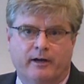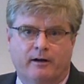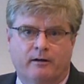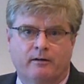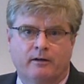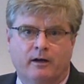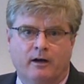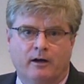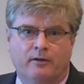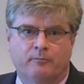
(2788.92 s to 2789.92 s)
care.
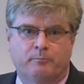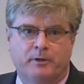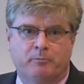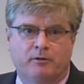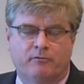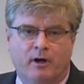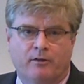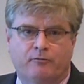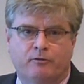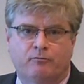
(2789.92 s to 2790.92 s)
People have
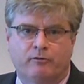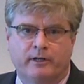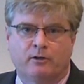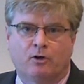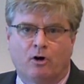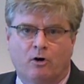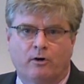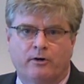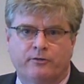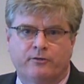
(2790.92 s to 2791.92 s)
gone through real
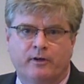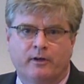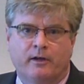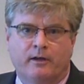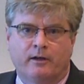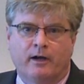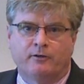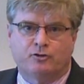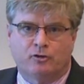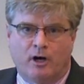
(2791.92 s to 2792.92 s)
horrors
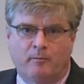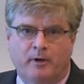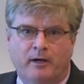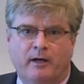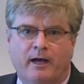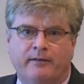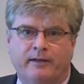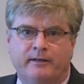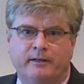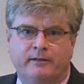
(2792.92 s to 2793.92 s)
and trauma, and
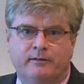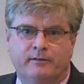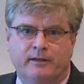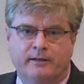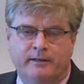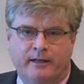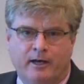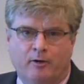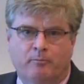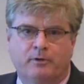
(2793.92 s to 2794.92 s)
they need
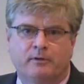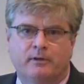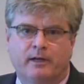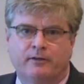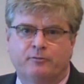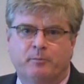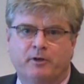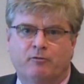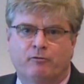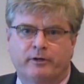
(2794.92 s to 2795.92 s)
help. It's been
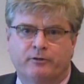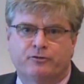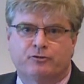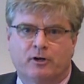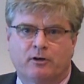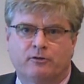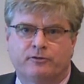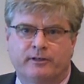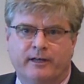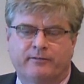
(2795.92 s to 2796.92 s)
a real struggle
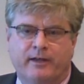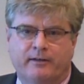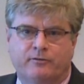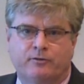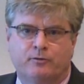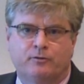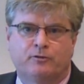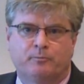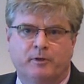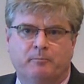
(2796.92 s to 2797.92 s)
to get that to
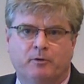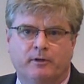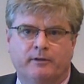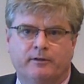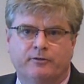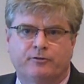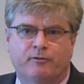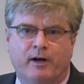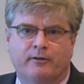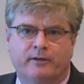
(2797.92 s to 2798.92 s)
people in
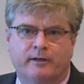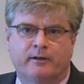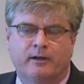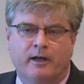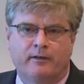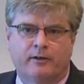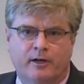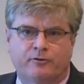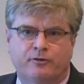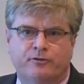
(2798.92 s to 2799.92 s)
the
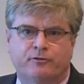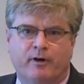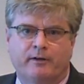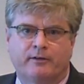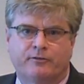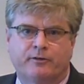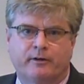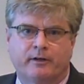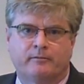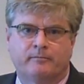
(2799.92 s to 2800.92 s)
country surrounding
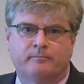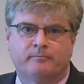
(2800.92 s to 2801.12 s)
Syria.